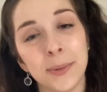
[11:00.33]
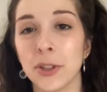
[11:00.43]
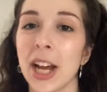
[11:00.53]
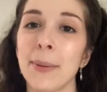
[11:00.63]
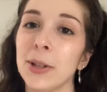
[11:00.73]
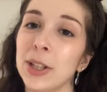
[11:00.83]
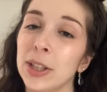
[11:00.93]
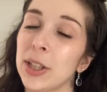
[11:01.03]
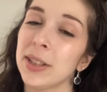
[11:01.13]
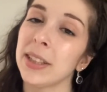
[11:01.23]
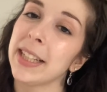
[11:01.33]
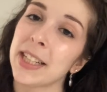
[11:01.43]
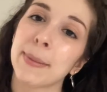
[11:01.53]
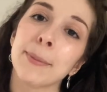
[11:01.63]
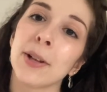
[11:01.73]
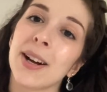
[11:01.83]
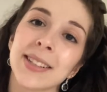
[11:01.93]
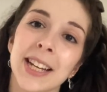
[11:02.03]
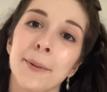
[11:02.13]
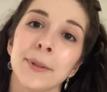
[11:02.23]
which I will include the to my blog
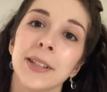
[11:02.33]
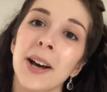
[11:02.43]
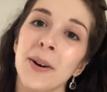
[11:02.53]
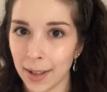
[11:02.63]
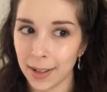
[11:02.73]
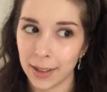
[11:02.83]
down below.